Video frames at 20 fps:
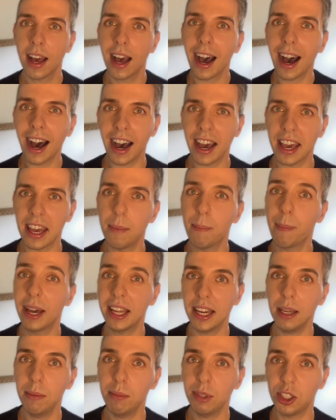Hi, my
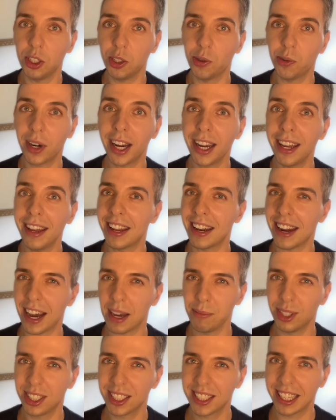name is Juraj and I'm
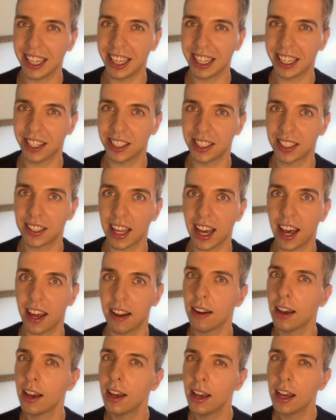the skincare stan.
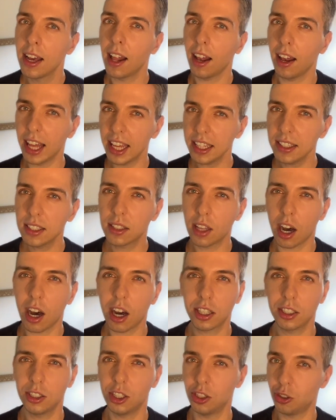Let's
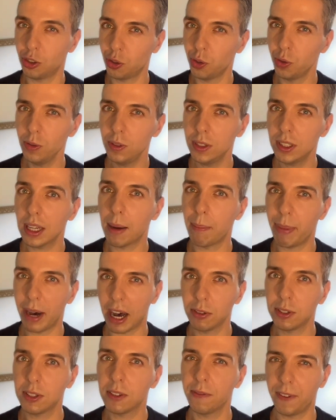talk the truth
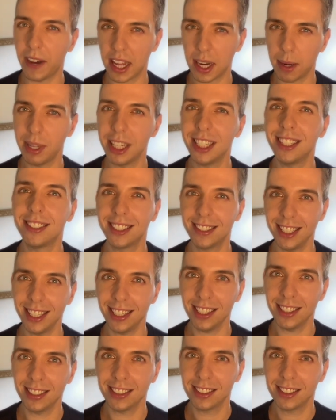about vitamin C.